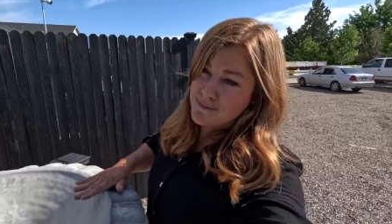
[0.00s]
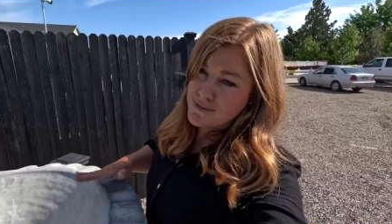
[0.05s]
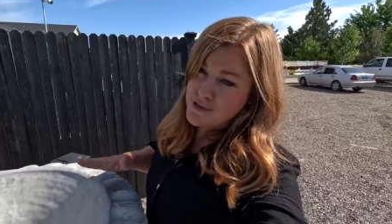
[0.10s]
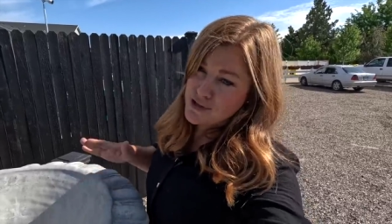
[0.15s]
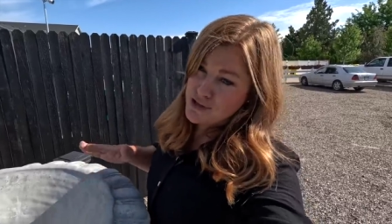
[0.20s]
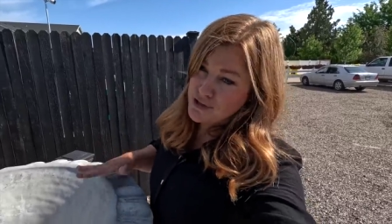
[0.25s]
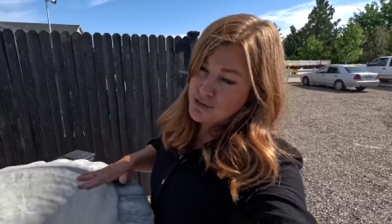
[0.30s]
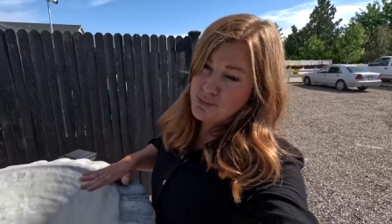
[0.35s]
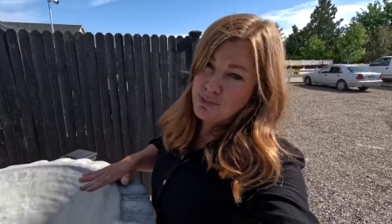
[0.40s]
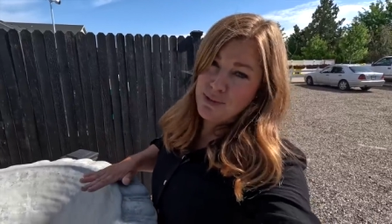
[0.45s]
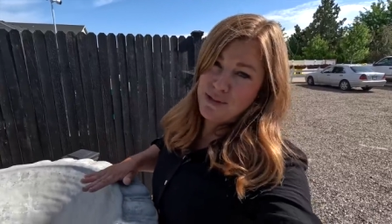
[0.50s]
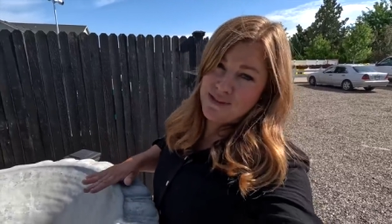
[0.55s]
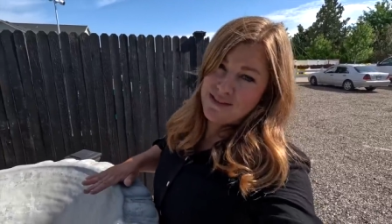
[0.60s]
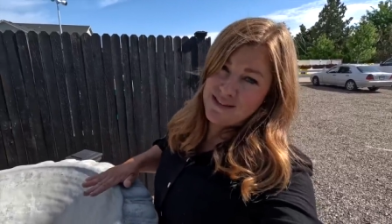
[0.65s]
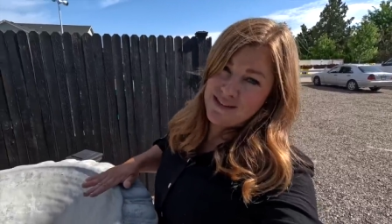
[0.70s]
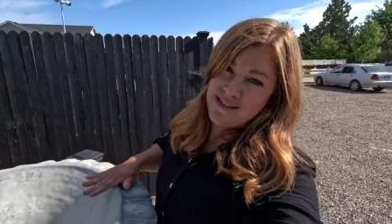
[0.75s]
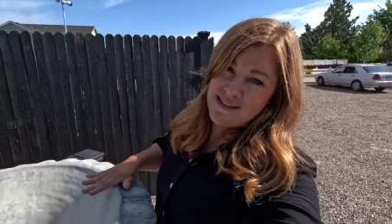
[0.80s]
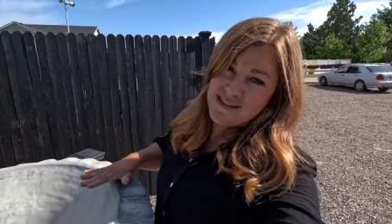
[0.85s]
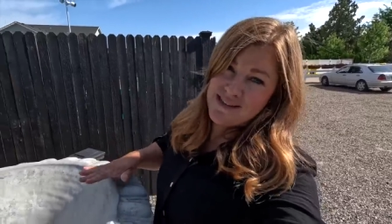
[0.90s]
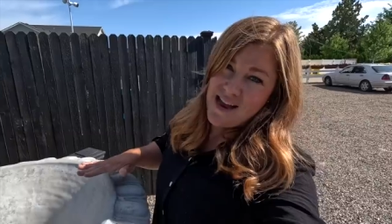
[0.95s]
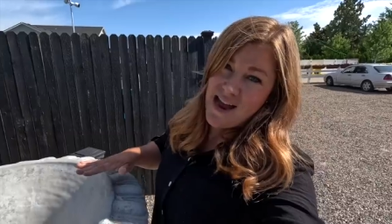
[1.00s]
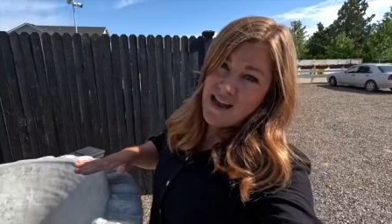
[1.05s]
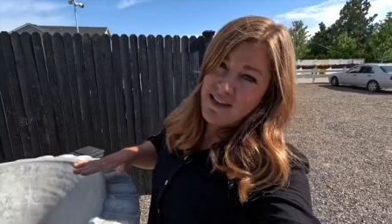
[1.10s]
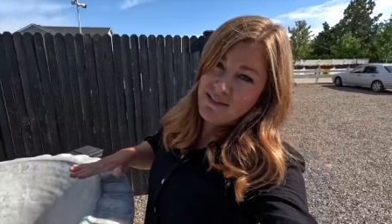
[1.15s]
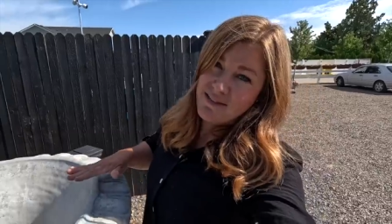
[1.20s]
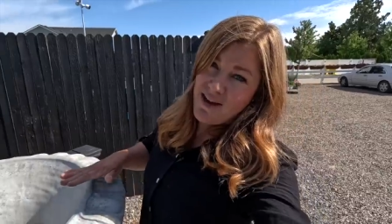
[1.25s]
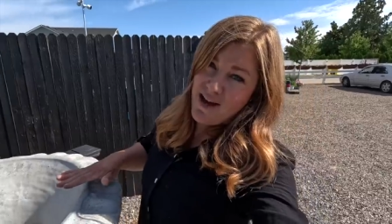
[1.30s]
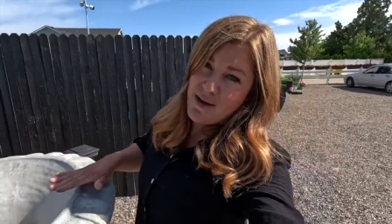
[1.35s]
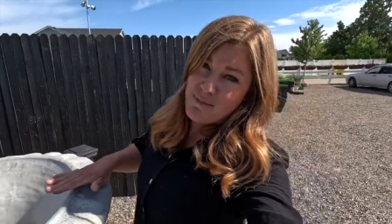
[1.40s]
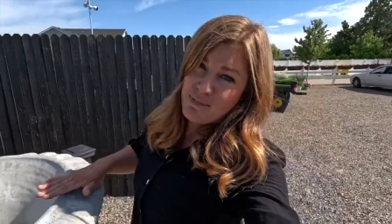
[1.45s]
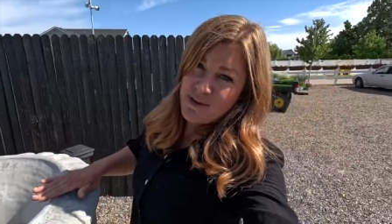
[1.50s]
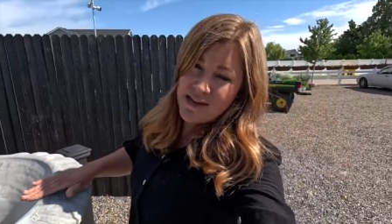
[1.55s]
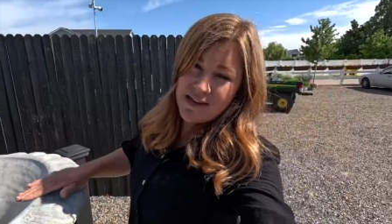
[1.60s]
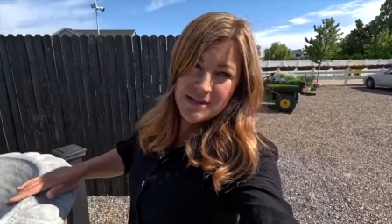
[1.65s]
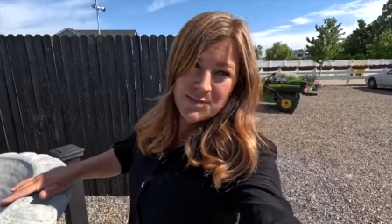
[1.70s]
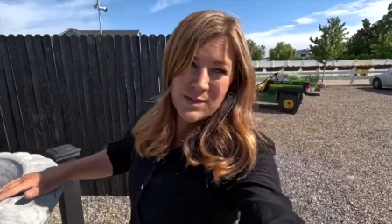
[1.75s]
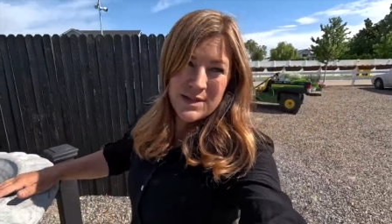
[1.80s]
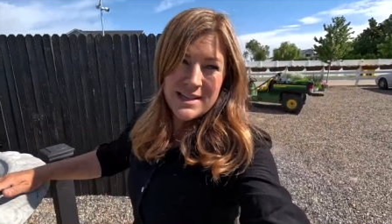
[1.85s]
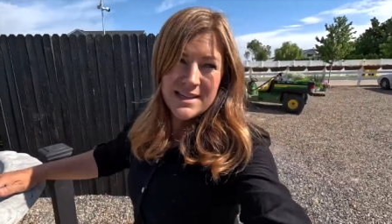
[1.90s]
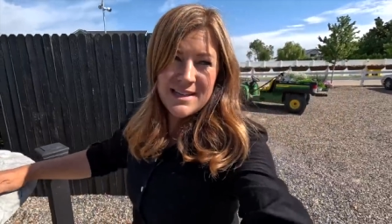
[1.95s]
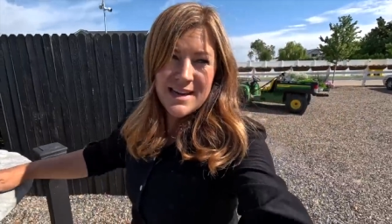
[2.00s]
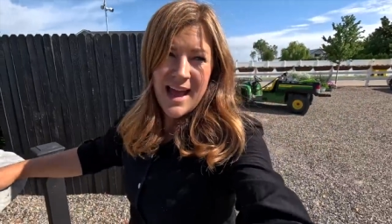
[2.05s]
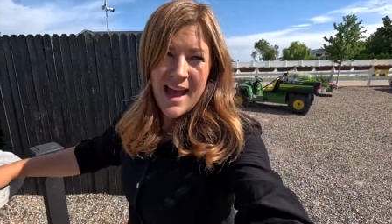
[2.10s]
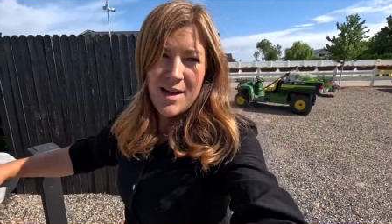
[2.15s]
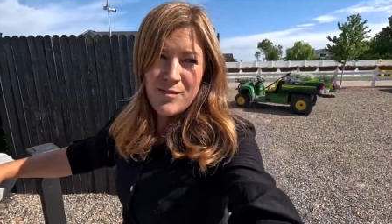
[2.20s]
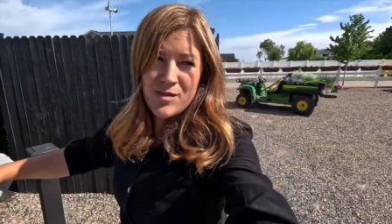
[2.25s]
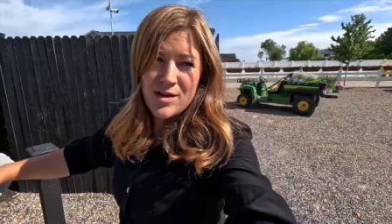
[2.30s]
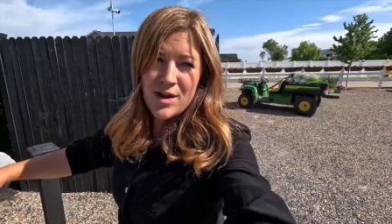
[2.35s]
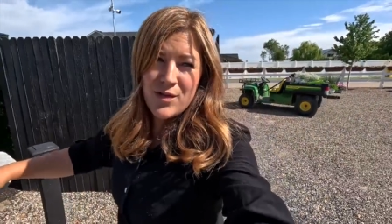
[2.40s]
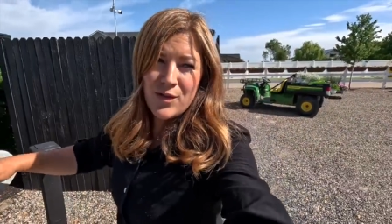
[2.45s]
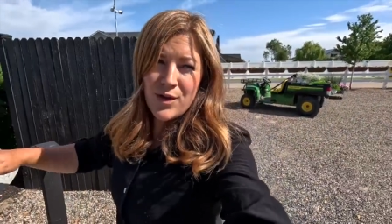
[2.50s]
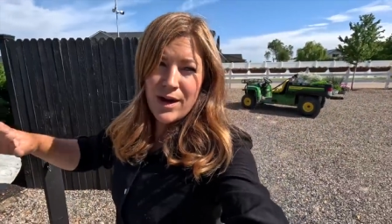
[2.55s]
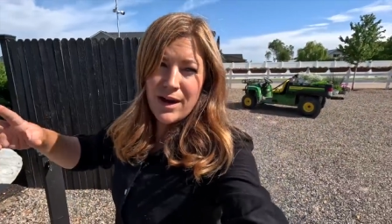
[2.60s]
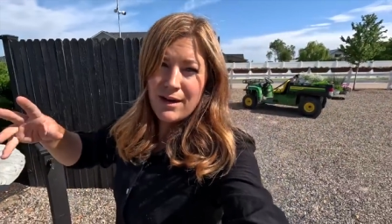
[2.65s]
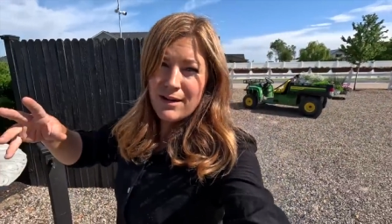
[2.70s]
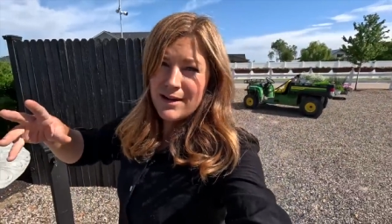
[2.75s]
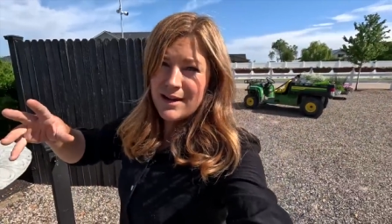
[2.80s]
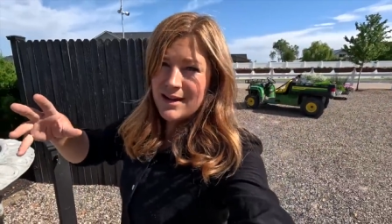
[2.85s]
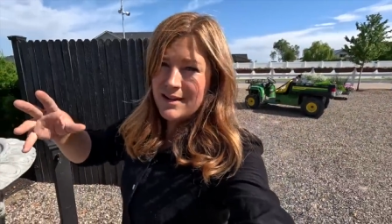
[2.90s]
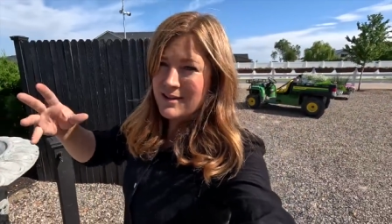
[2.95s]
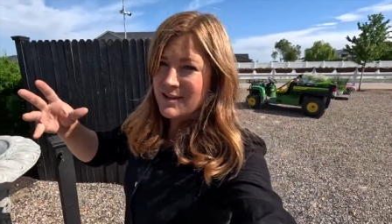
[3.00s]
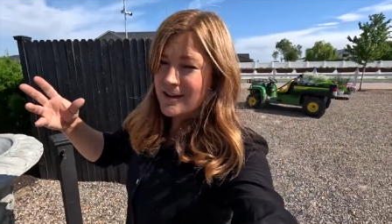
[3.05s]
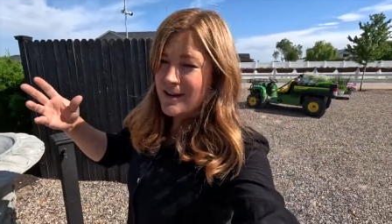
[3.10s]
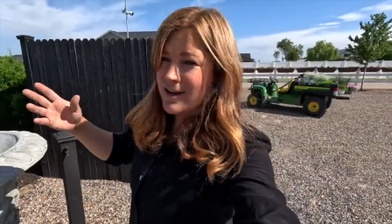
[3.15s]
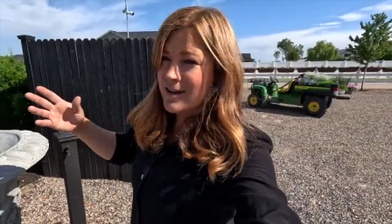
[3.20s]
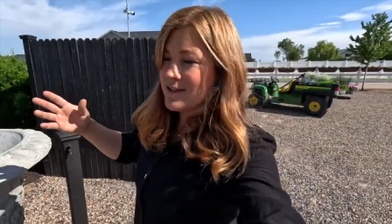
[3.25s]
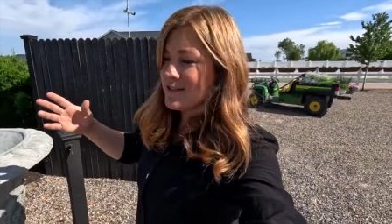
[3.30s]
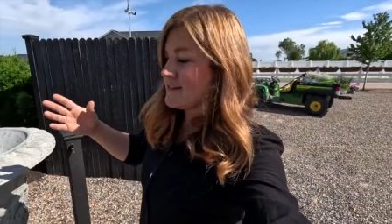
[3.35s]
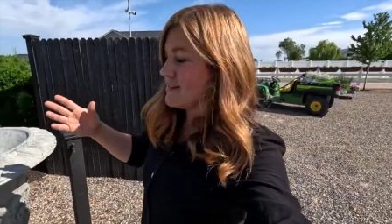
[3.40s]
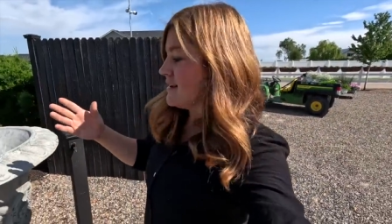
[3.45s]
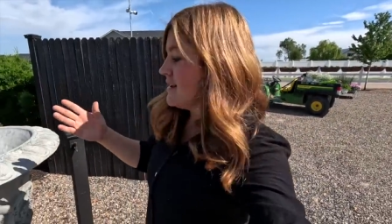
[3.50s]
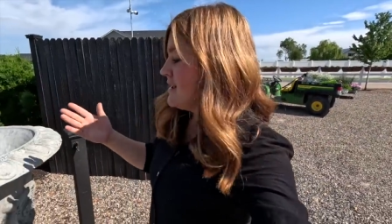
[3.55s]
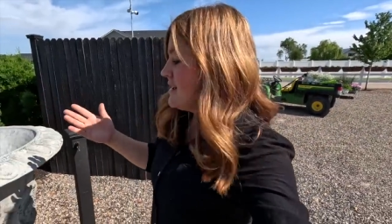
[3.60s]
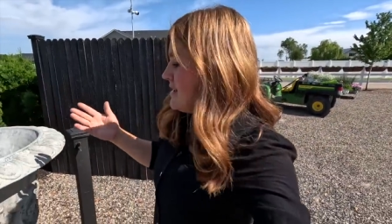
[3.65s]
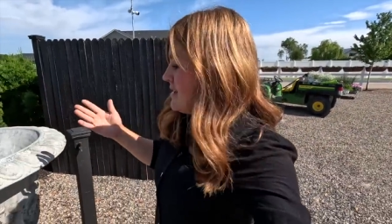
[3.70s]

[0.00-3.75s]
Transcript: to put these, I thought, because we didn't have another area in the garden